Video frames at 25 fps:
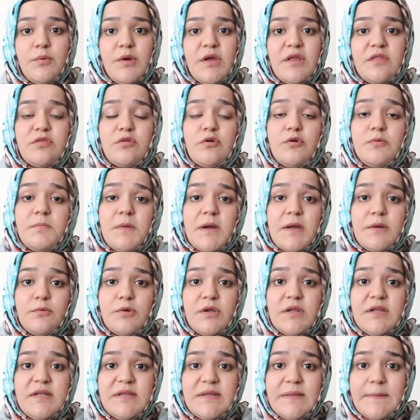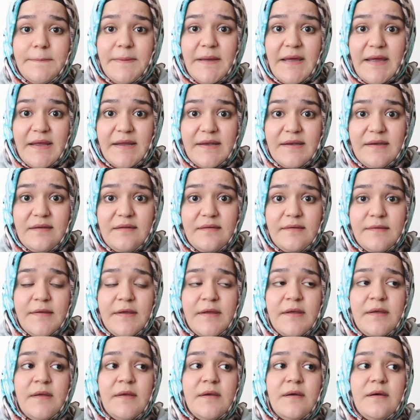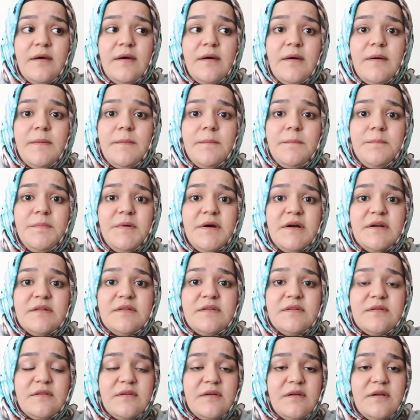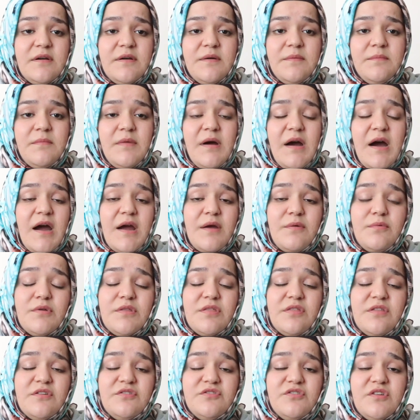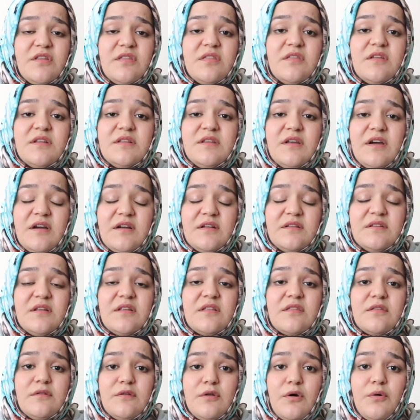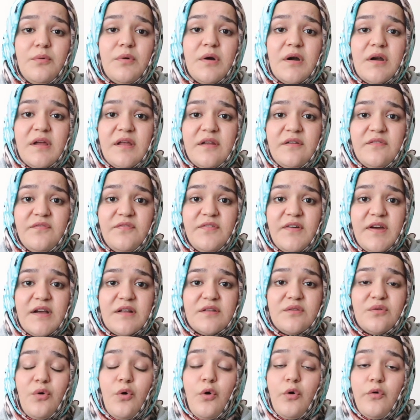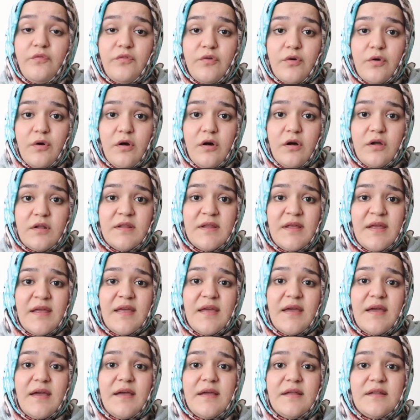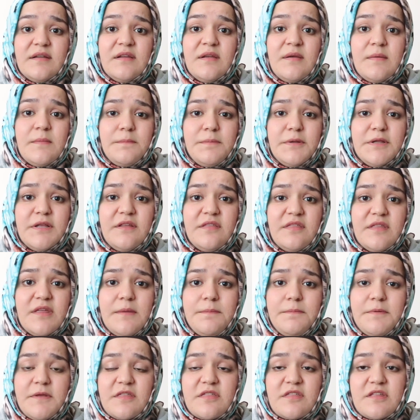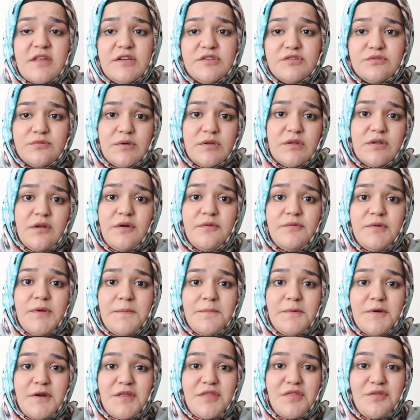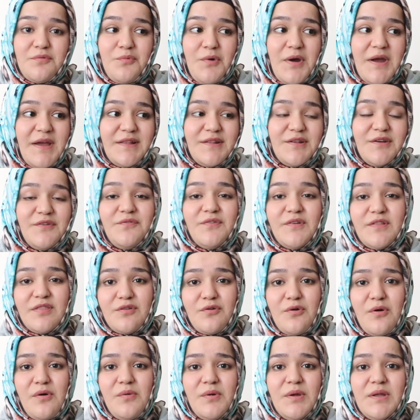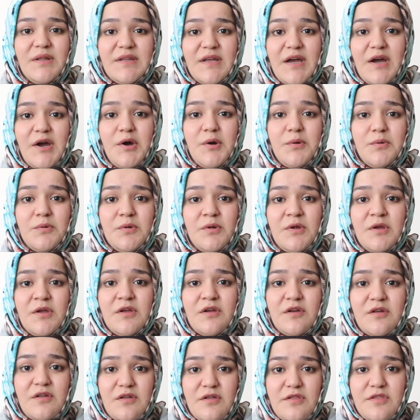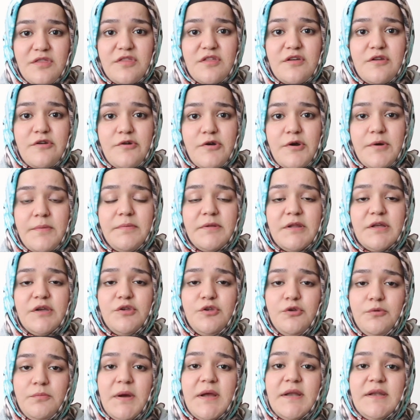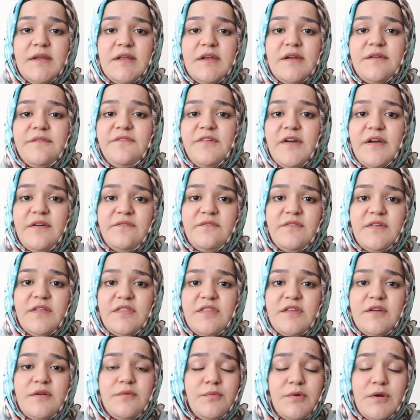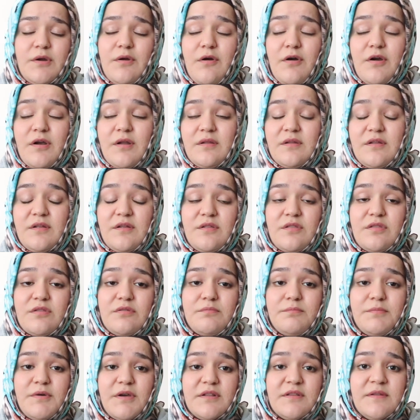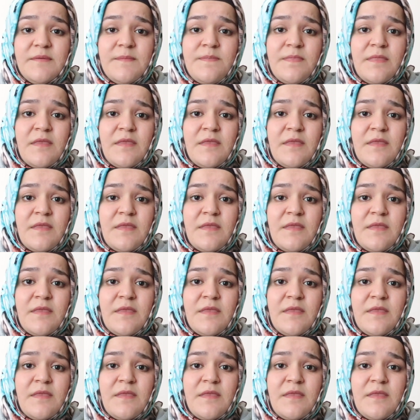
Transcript: weight, so it might really depend. I would suggest a diet that's lower in fat overall, and please keep a schedule of your bird's weight. If it's going down considerably, you might need a vet visit regardless, but